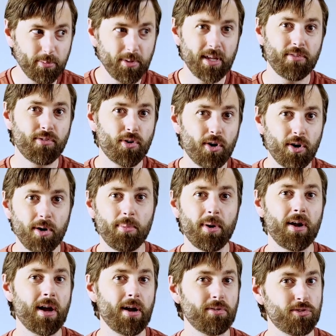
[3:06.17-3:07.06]
have heard
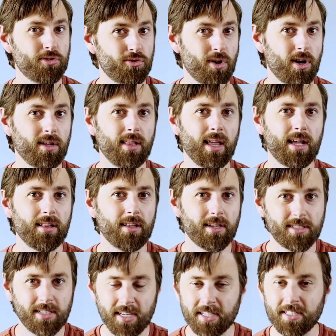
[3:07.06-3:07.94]
about how strong
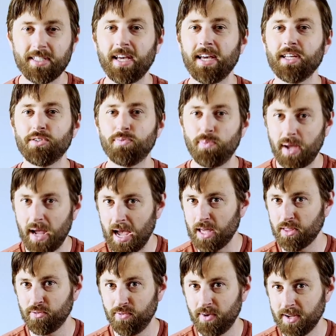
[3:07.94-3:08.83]
Legolas is as
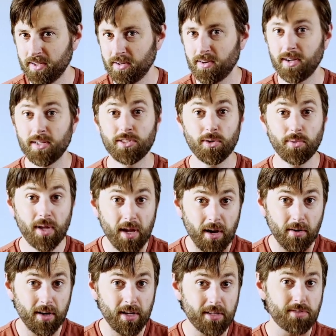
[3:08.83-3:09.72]
Pathfinder. And so
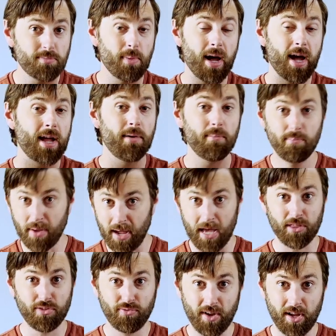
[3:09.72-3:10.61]
here is my
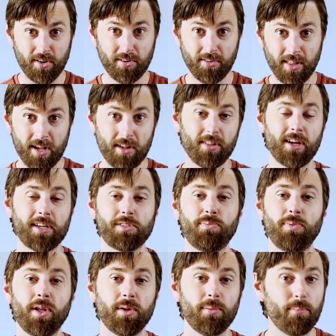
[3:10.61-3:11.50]
Pathfinder Legolas
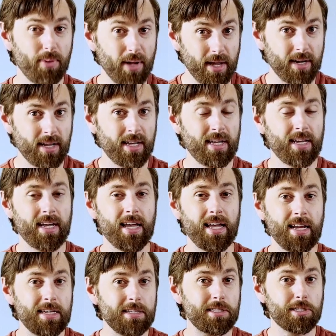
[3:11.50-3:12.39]
build, but it
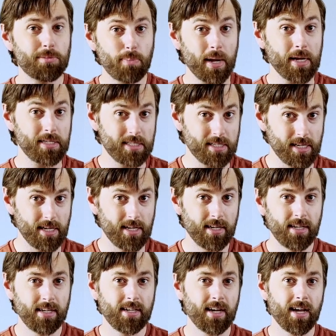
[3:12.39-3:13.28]
is spicy.
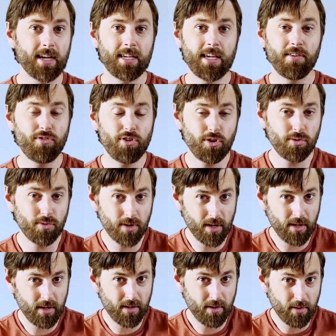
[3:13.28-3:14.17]
I give you
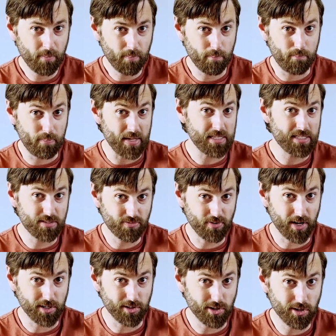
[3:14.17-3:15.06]

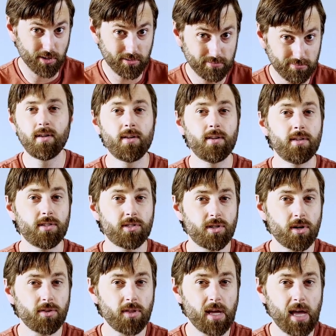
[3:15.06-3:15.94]
Beastfinder.
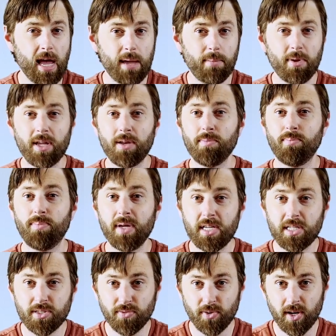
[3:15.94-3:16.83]
Start the game in
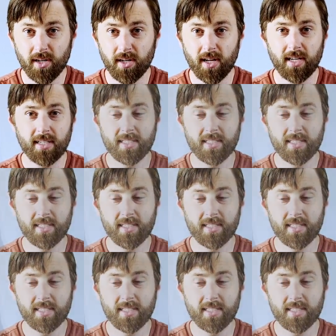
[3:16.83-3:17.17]
Beastfriend and